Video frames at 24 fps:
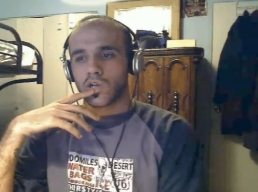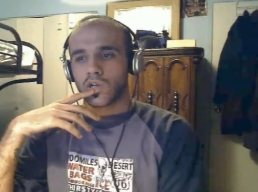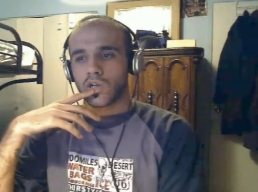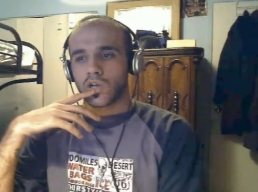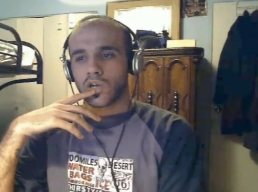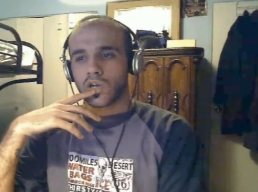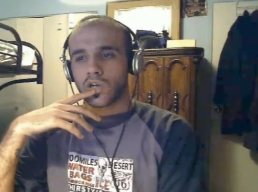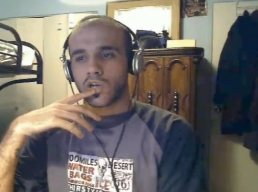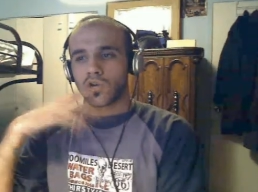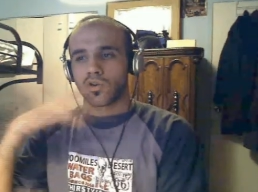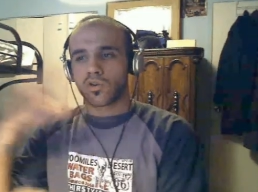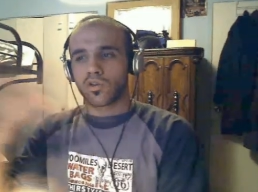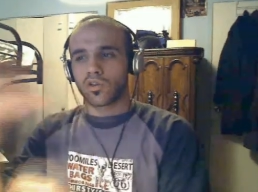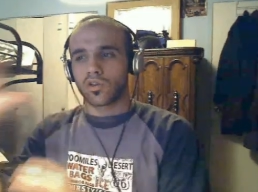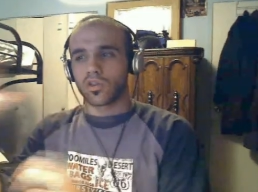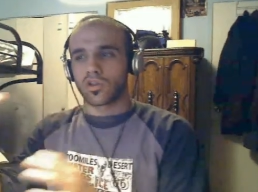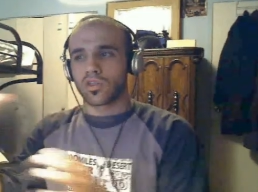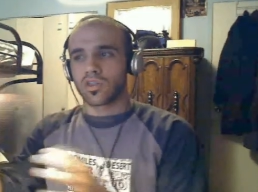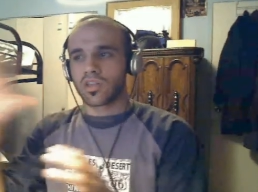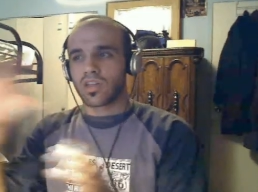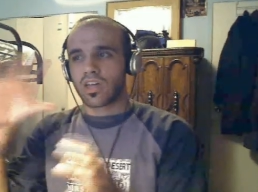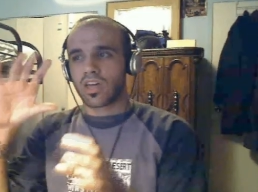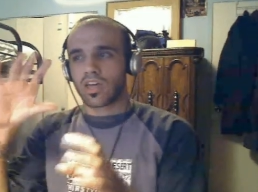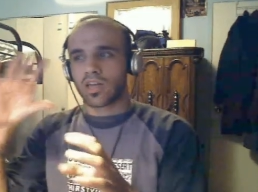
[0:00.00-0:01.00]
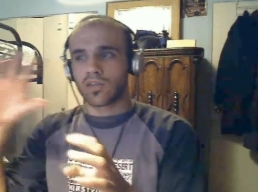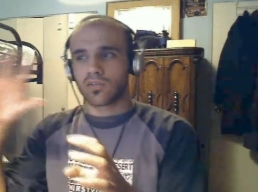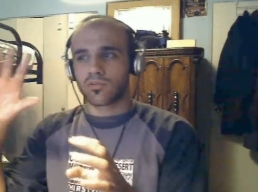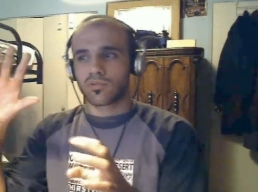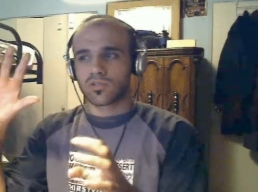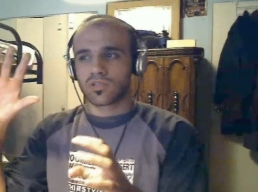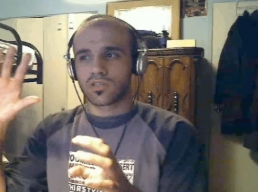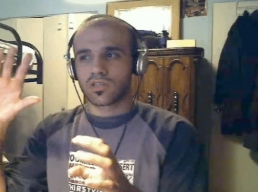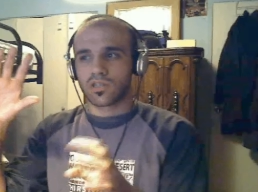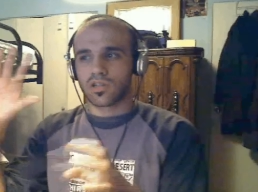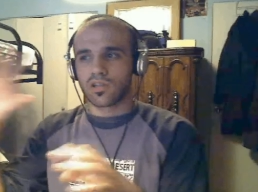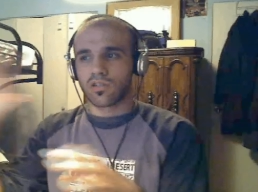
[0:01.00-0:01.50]
I know the, the head
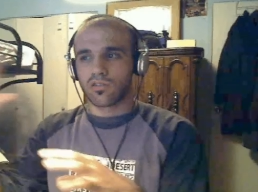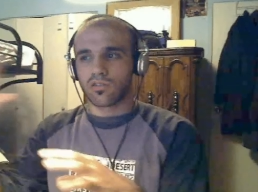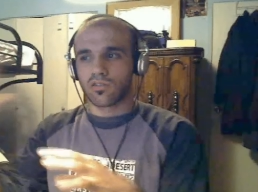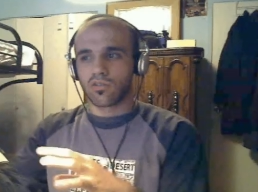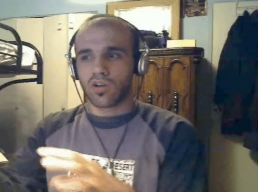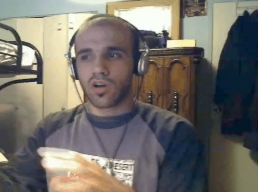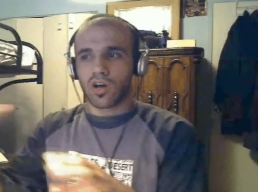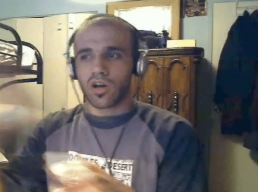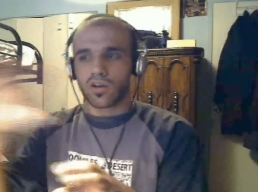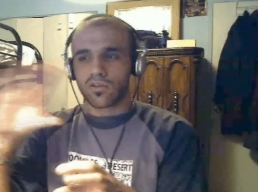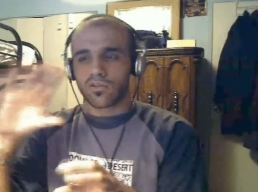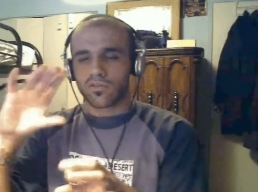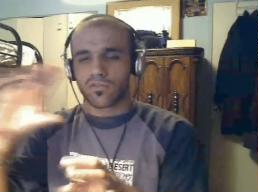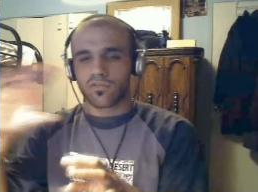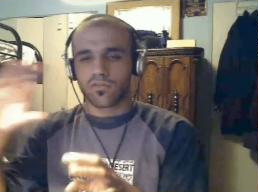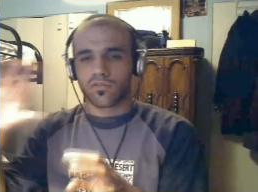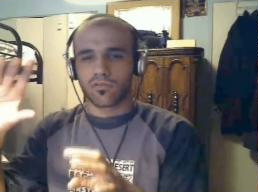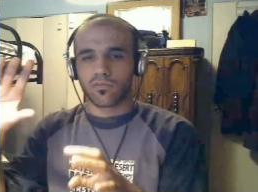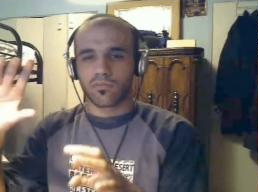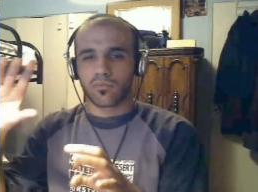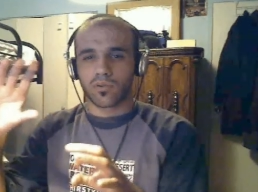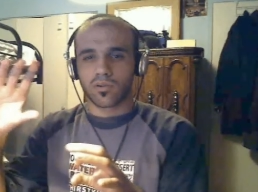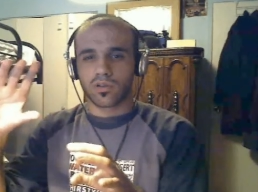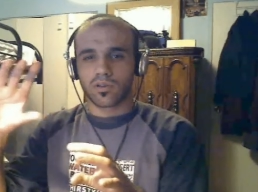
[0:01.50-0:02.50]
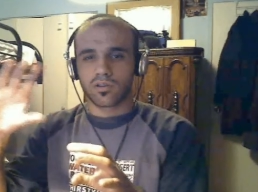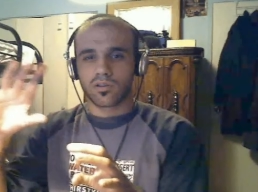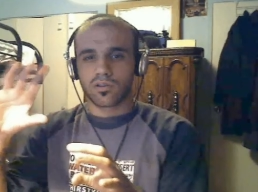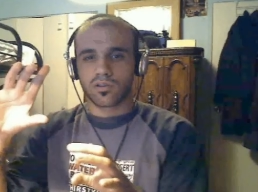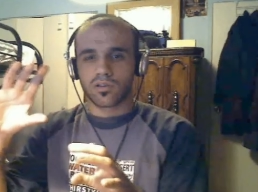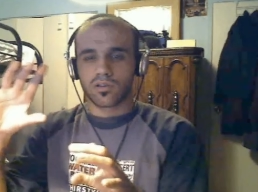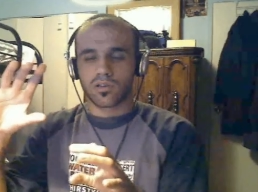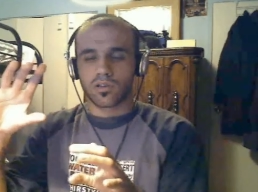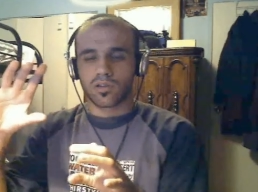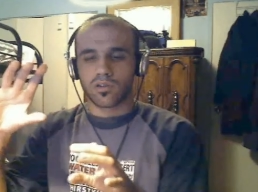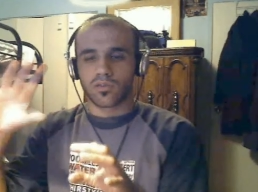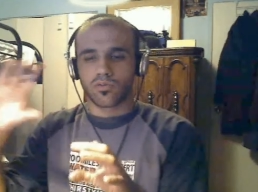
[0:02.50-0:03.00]
was a little off but
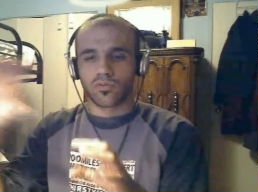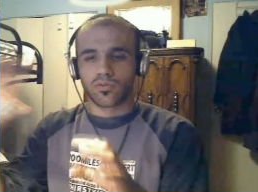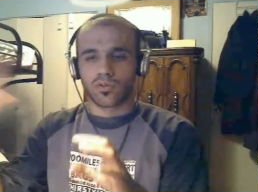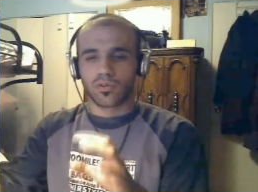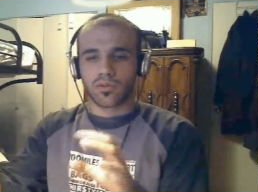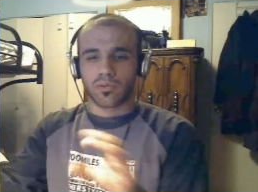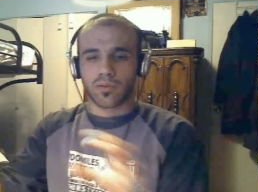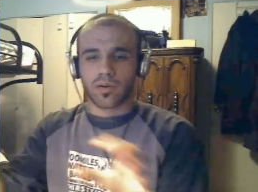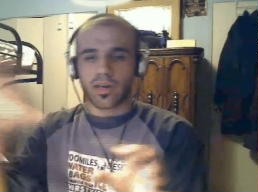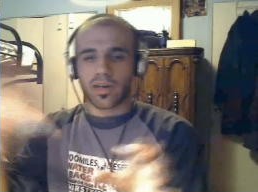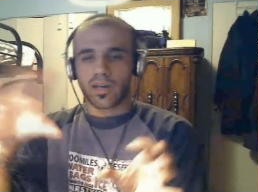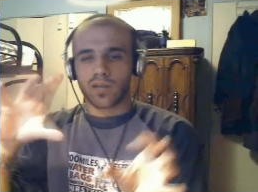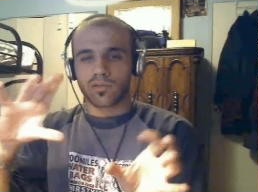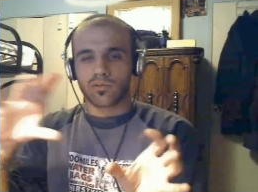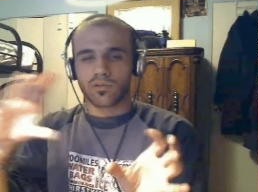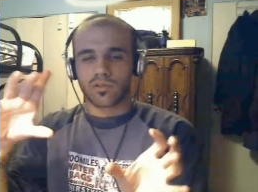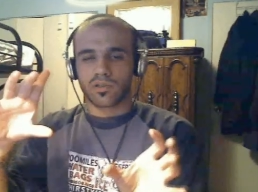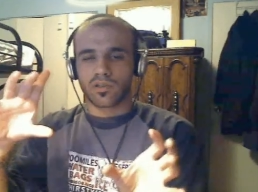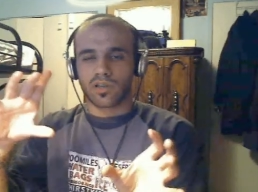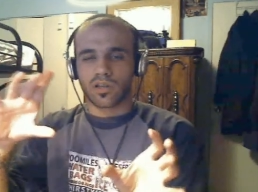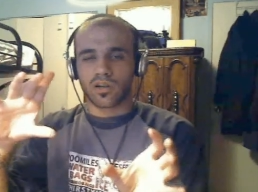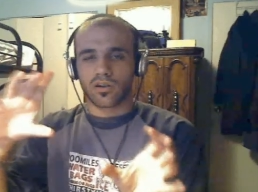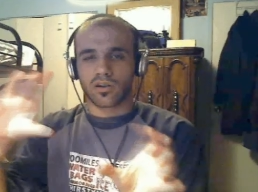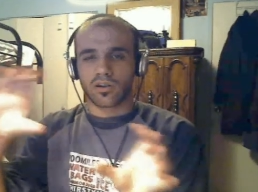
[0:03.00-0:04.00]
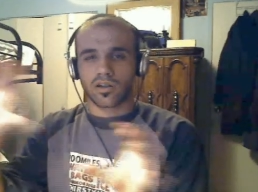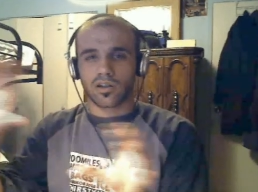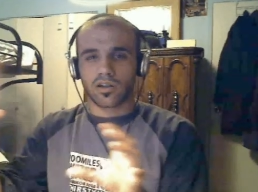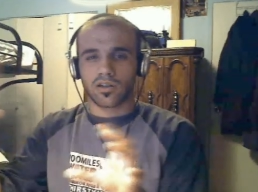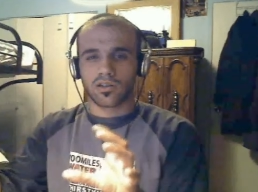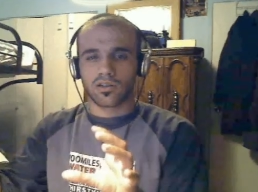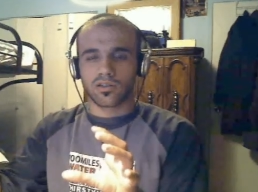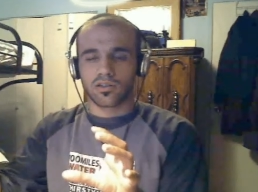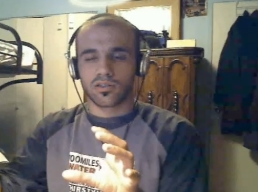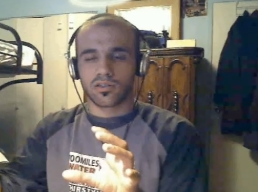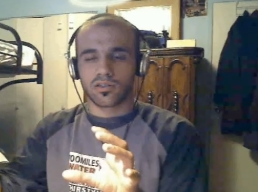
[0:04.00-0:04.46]
really my head was there and